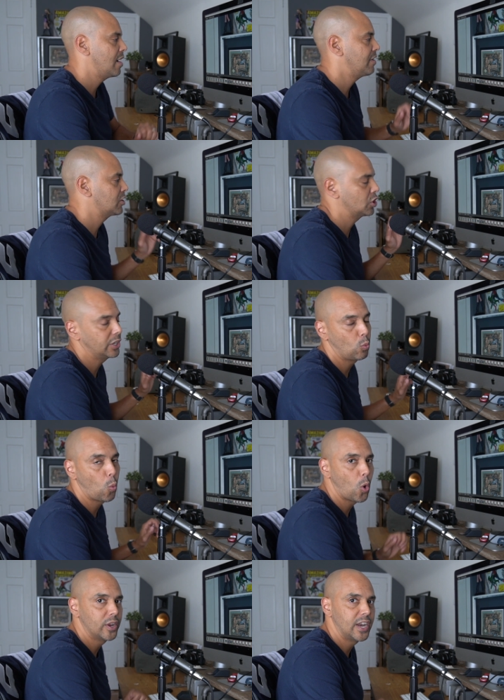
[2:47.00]
have actually
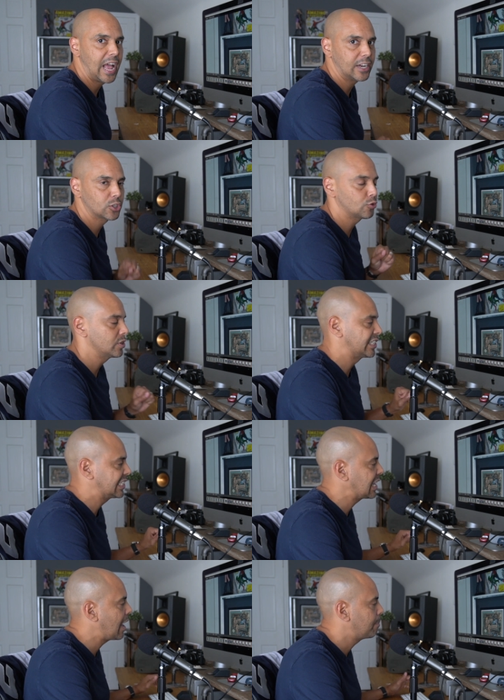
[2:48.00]
one extra
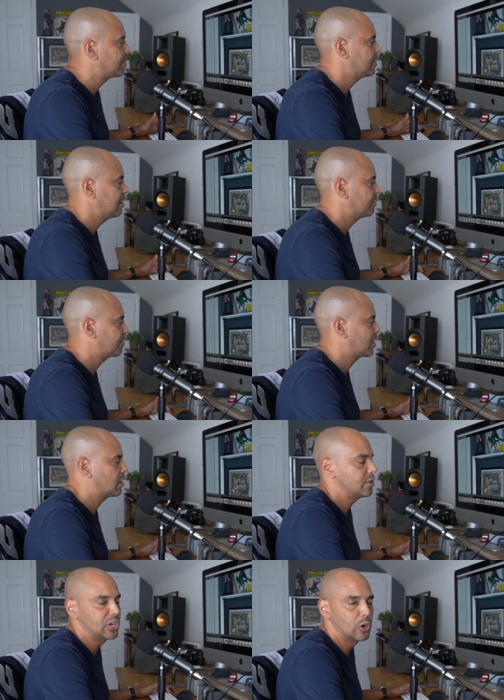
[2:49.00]
stop of
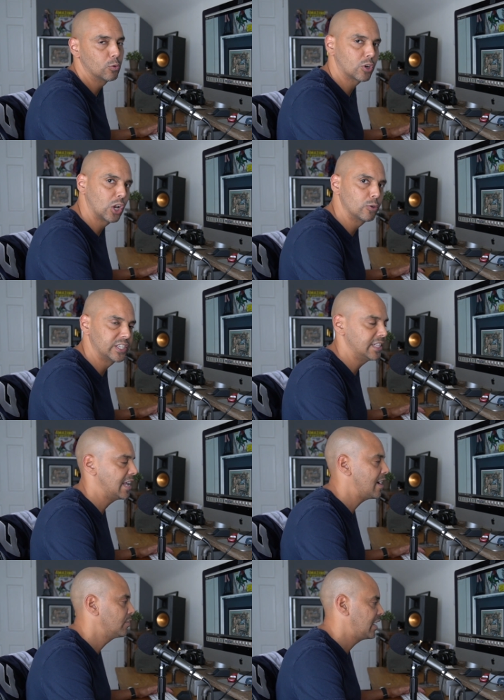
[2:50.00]
you know closing
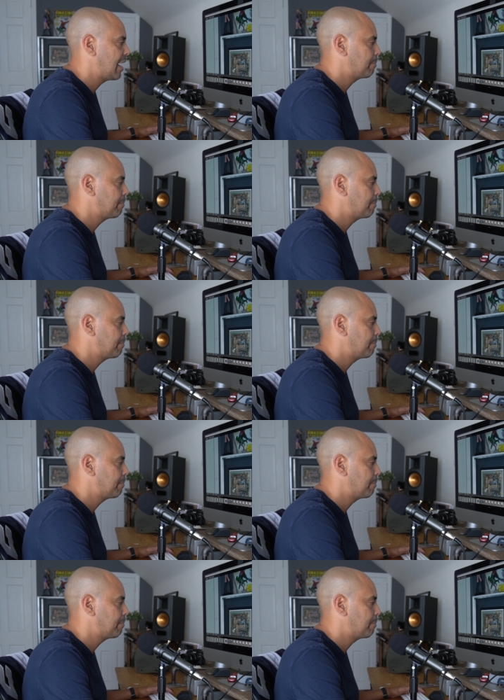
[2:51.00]
down the